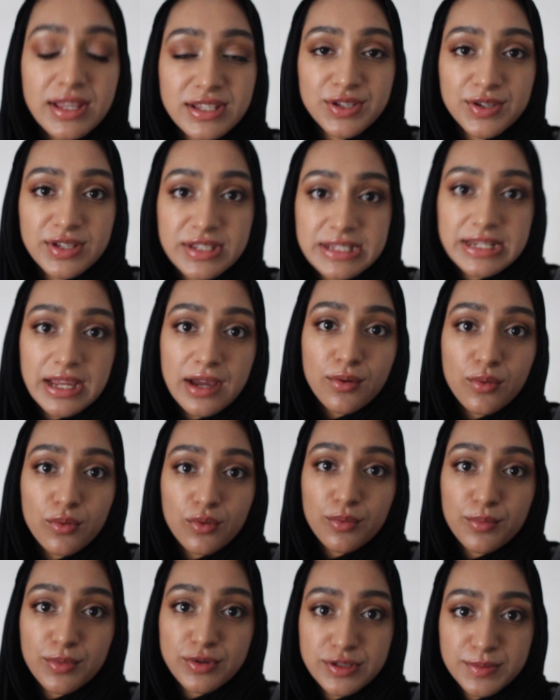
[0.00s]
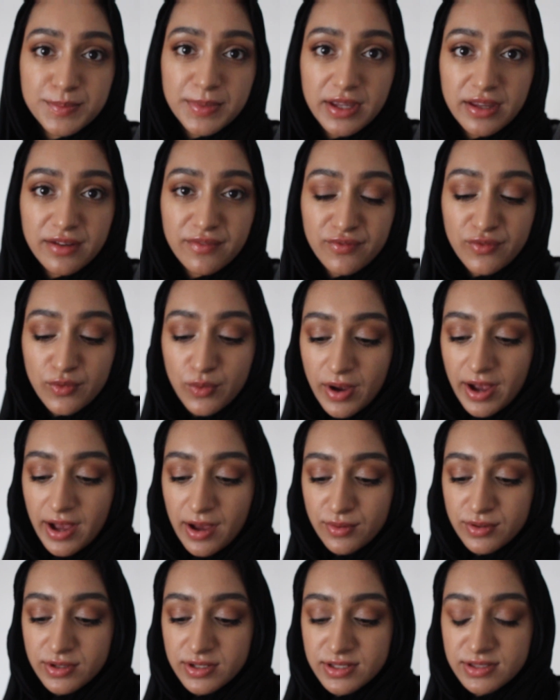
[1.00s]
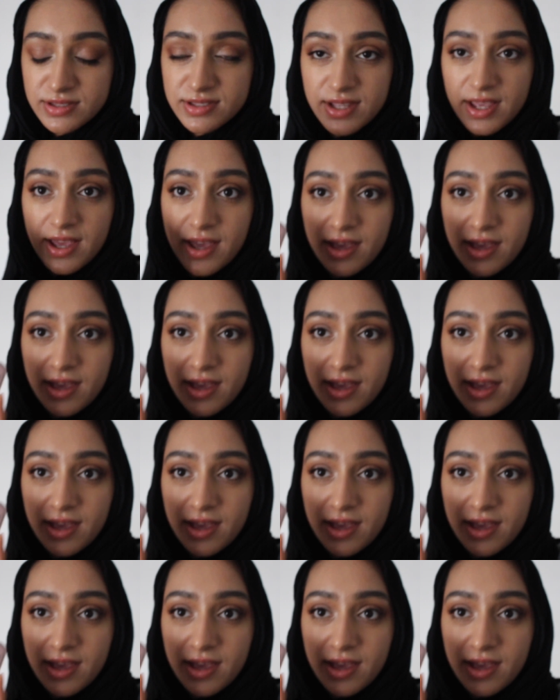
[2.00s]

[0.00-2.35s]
so it's now almost been 4 hours